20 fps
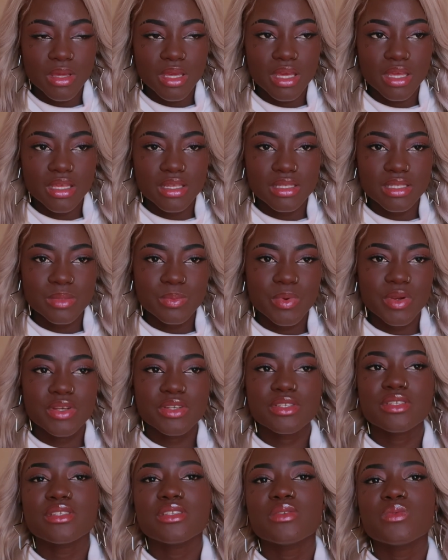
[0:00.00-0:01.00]
because
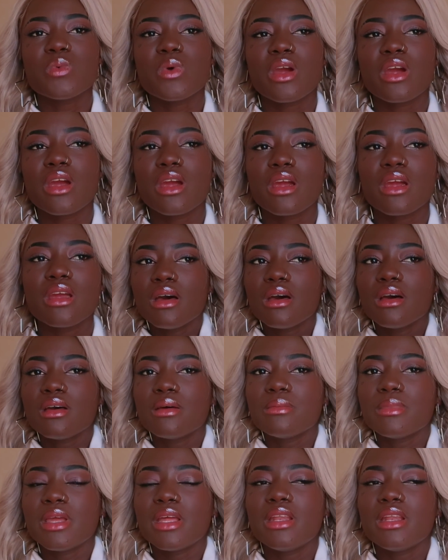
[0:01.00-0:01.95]
persons were um,